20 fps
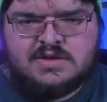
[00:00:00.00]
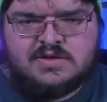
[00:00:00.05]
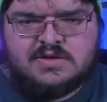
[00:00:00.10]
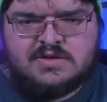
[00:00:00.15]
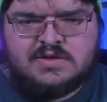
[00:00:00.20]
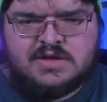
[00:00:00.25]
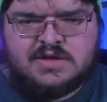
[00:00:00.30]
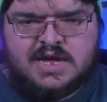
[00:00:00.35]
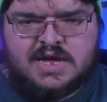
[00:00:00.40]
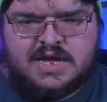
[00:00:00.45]

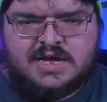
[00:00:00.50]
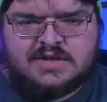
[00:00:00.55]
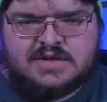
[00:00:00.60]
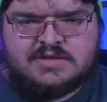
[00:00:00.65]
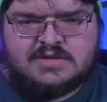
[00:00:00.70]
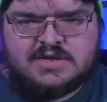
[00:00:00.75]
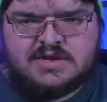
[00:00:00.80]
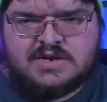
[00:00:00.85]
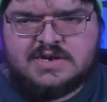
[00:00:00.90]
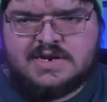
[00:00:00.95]

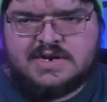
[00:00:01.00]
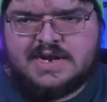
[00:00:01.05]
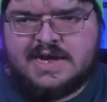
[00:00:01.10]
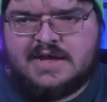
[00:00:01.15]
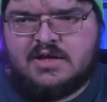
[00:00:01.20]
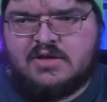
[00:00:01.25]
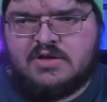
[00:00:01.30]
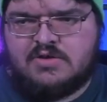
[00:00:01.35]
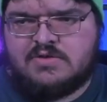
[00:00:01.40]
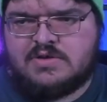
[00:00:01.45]
Click on
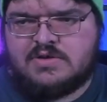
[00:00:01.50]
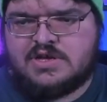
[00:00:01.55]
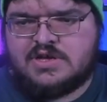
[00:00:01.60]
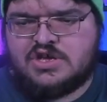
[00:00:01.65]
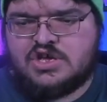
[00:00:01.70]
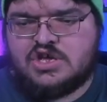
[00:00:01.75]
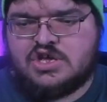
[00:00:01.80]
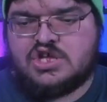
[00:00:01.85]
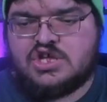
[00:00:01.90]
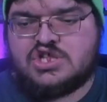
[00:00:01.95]
nail.
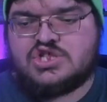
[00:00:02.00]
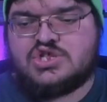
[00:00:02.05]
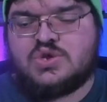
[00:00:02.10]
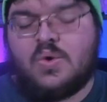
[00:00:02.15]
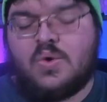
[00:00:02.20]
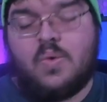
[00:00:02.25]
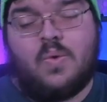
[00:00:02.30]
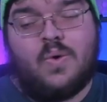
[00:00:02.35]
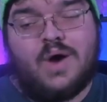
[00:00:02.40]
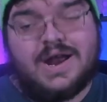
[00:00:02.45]

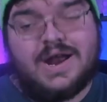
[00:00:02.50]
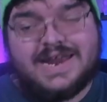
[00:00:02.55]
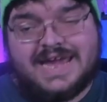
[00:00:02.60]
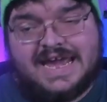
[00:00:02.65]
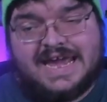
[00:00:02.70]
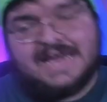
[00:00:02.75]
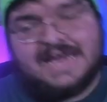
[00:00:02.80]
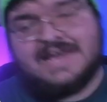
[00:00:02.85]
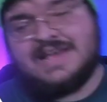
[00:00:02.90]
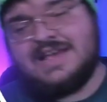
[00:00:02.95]

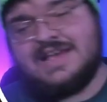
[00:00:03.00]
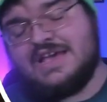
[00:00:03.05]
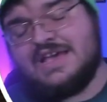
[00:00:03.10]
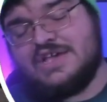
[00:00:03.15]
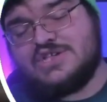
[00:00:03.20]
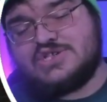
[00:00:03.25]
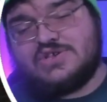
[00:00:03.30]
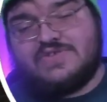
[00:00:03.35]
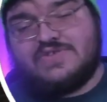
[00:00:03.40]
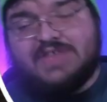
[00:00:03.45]
20.
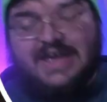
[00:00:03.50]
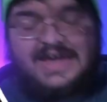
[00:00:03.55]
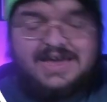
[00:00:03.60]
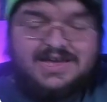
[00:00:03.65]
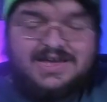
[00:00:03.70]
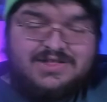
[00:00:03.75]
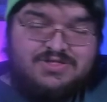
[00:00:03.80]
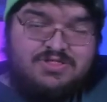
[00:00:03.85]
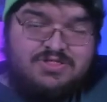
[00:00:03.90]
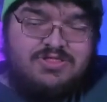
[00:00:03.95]
So they
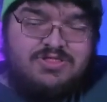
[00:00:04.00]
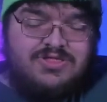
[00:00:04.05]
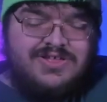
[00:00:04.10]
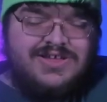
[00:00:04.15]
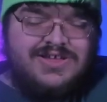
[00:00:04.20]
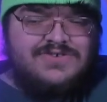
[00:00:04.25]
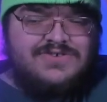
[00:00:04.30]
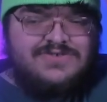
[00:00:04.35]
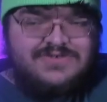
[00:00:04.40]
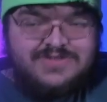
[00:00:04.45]

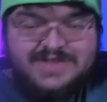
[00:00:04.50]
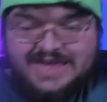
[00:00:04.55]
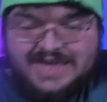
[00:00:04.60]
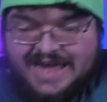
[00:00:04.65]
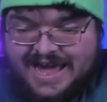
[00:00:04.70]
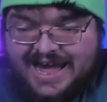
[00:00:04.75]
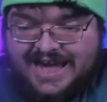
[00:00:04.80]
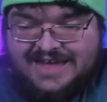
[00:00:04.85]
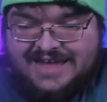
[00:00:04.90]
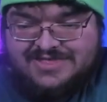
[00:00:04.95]
literally
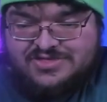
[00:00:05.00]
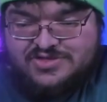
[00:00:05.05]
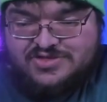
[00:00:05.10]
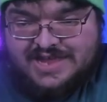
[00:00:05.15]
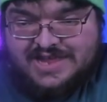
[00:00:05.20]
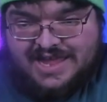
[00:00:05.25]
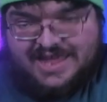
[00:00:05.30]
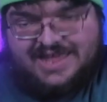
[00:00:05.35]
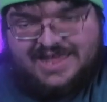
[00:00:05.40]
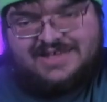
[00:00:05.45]
aced
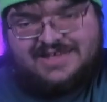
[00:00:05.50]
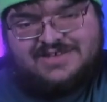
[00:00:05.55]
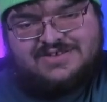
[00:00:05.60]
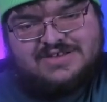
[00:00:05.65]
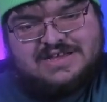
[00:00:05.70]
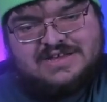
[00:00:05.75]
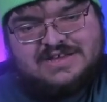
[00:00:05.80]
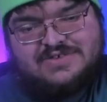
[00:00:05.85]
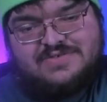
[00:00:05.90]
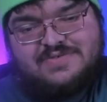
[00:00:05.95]
it.
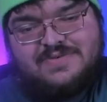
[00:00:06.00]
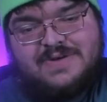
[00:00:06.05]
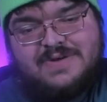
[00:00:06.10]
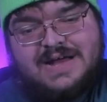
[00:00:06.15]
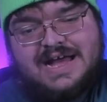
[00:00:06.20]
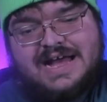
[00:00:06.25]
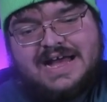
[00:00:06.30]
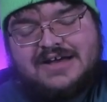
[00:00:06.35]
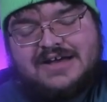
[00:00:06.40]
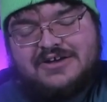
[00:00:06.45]

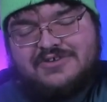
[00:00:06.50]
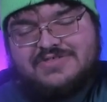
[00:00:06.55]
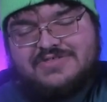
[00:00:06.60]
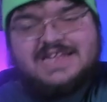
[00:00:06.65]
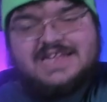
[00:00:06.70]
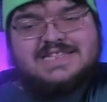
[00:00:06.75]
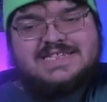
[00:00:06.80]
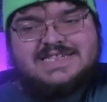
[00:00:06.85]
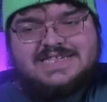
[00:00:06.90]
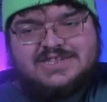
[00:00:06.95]
Wow,
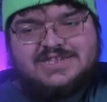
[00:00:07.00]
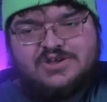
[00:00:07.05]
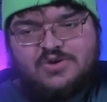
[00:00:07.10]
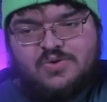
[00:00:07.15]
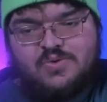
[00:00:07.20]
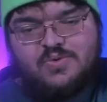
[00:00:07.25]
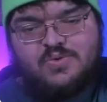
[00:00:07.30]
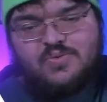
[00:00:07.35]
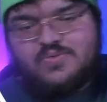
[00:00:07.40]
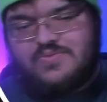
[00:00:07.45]
that's
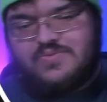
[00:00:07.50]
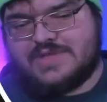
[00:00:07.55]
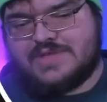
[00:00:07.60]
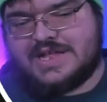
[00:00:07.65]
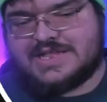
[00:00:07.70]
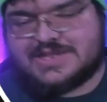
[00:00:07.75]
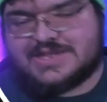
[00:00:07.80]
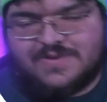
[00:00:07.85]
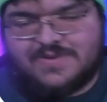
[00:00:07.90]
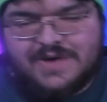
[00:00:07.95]

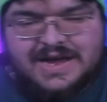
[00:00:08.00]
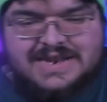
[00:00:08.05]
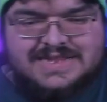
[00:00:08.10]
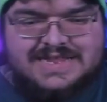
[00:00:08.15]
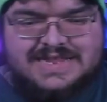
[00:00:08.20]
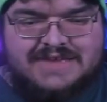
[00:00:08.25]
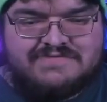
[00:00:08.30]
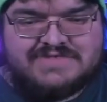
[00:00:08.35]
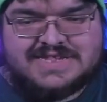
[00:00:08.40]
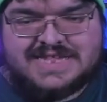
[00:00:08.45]
quite a
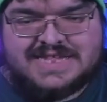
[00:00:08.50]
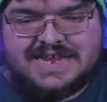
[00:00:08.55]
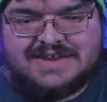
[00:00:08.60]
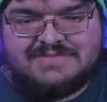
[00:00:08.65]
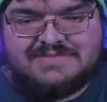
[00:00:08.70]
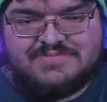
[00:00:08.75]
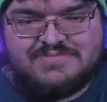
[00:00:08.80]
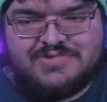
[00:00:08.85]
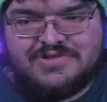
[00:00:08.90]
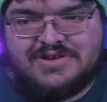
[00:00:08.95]

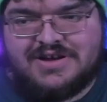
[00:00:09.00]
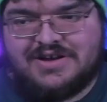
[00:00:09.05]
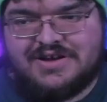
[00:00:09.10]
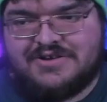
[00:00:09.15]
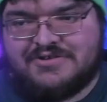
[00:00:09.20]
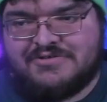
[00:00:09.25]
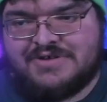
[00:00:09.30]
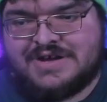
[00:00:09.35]
devastating blow.